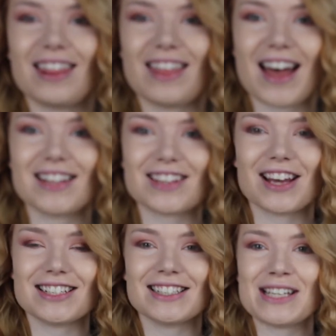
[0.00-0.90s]
that
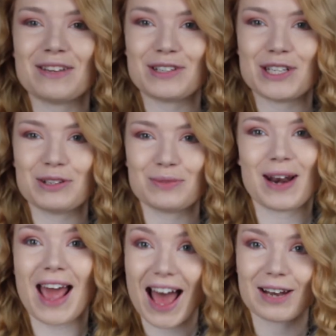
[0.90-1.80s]
I didn't even use
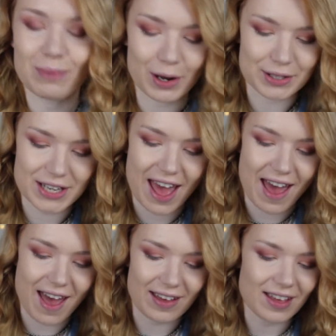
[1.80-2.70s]
when I had blonde hair.